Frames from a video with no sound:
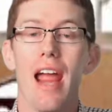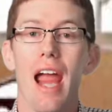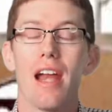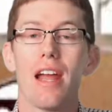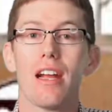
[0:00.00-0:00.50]

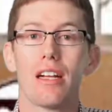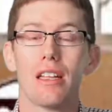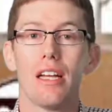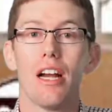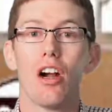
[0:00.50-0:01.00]
and a
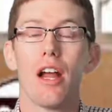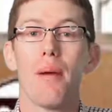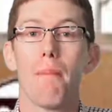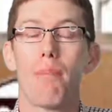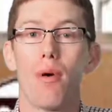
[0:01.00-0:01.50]
clear
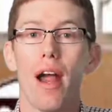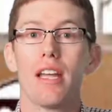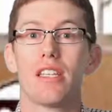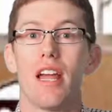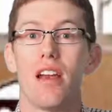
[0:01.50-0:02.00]

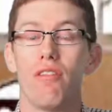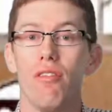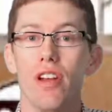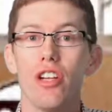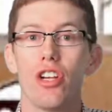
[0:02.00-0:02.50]
embrace and
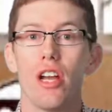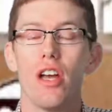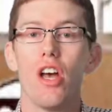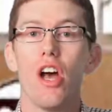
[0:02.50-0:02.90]
vision